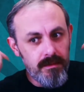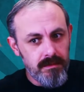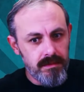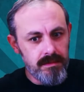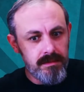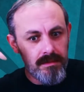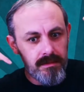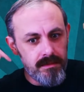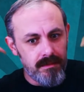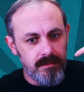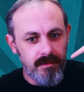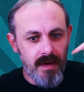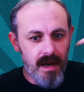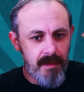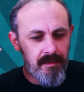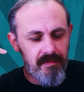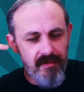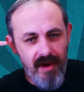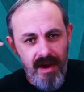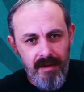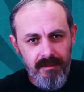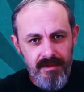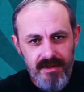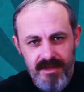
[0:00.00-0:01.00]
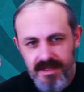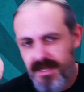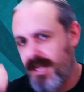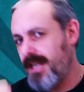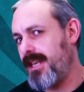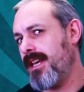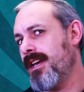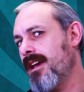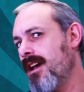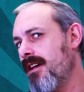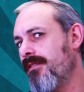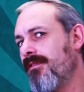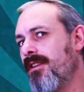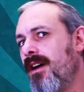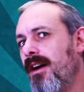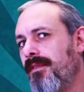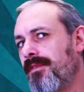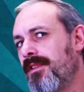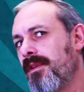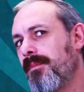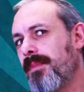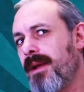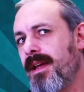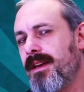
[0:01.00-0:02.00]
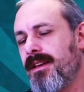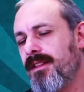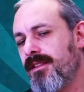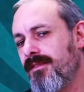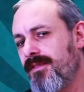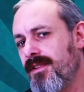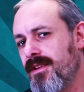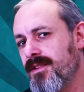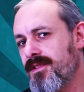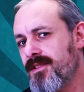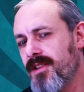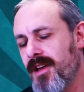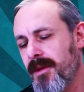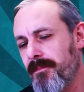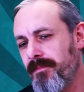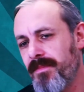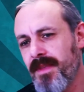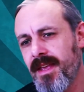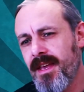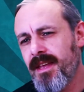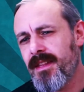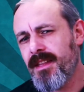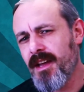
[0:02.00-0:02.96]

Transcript: my brain was ticking over after I played it the first time.